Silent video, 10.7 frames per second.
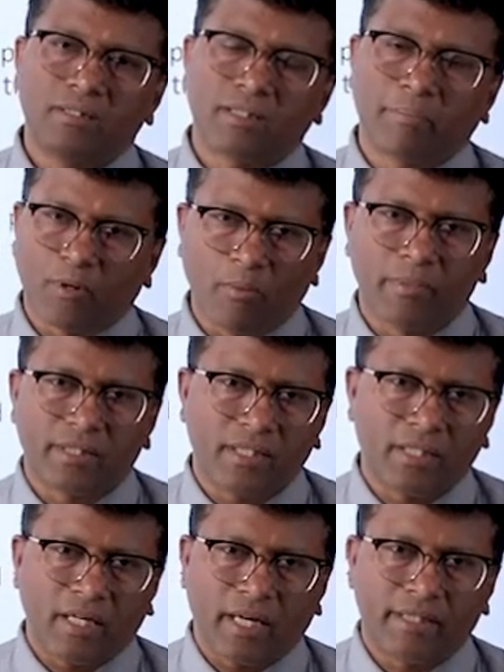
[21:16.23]
the
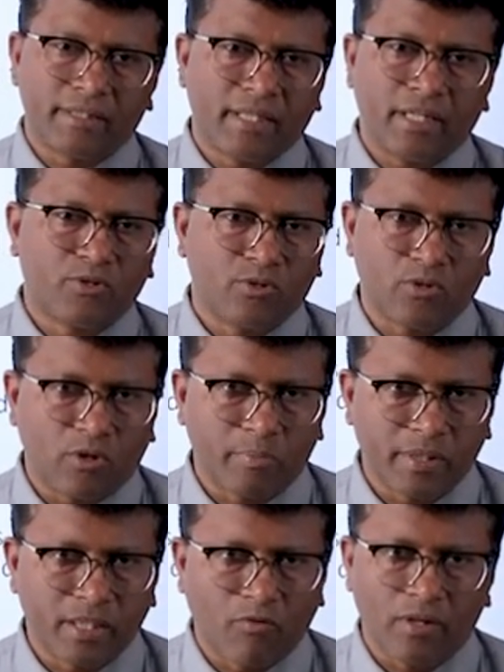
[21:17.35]
promisee, and there should not
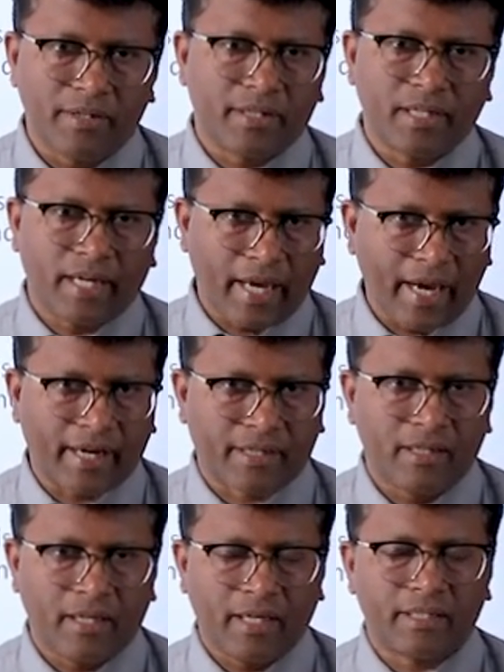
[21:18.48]
be the voluntary
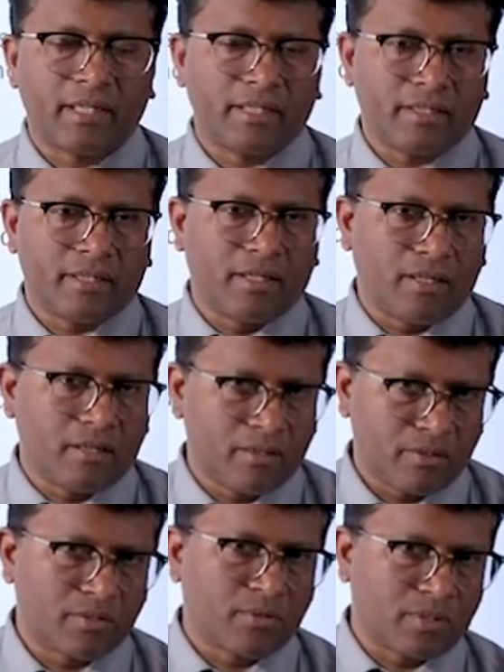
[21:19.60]
act, as I
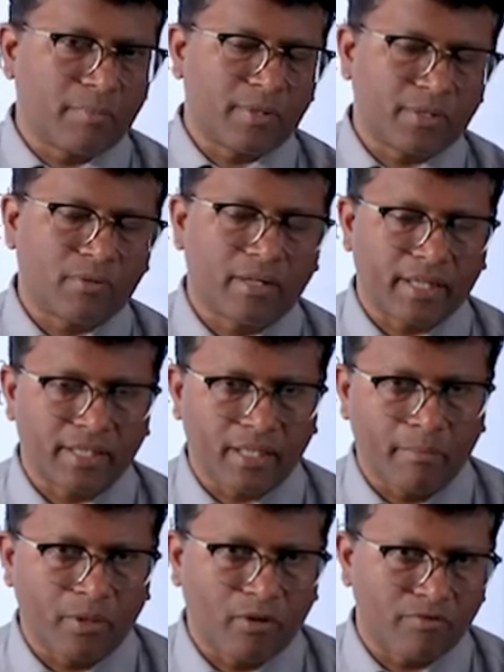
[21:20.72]
took the particular
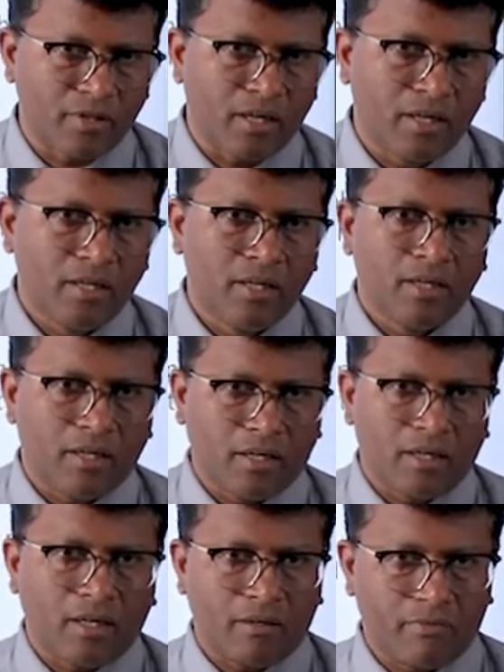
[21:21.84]
example of the
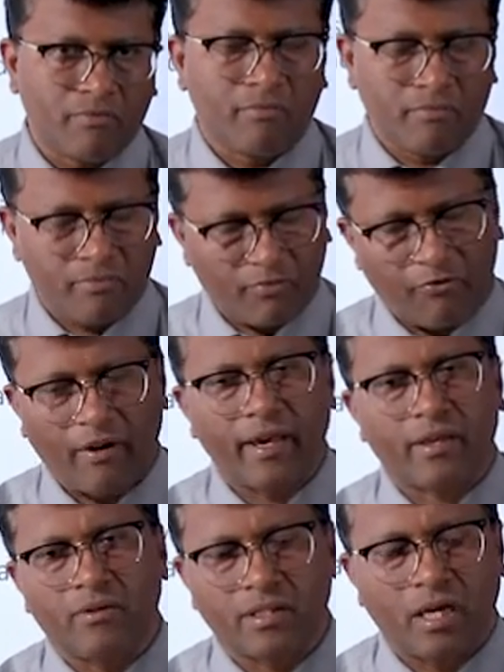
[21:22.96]

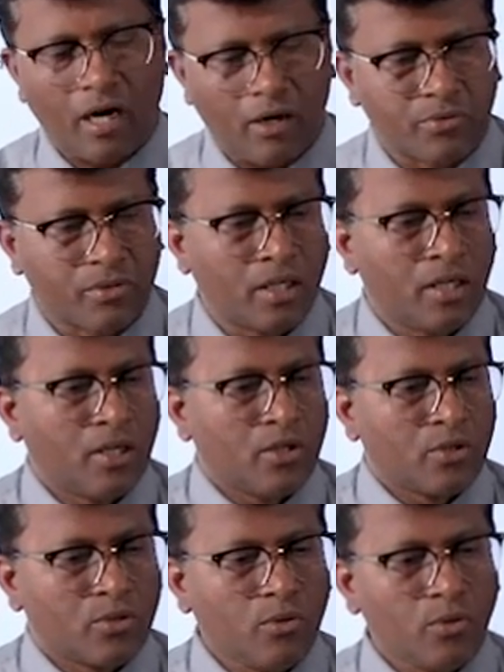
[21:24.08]
fire on the house.
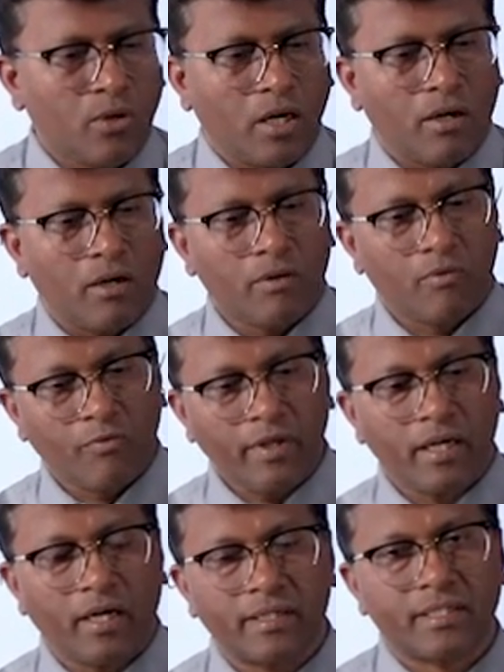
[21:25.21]
So we
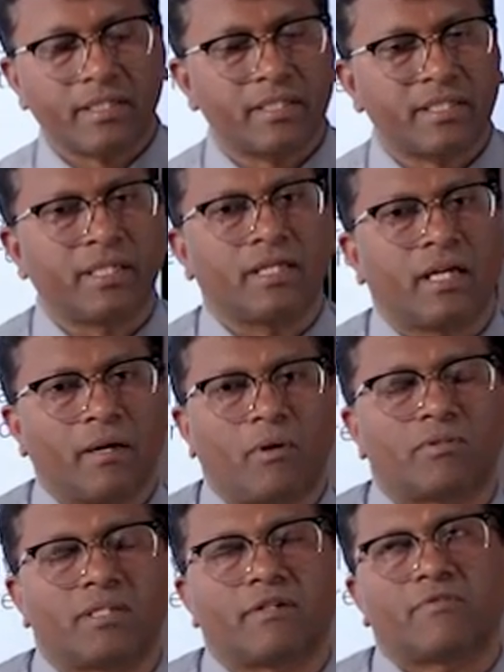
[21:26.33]
are discussing
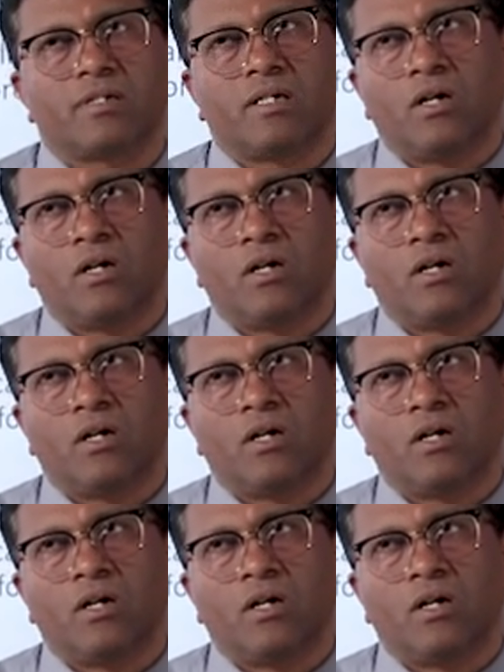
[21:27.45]
about that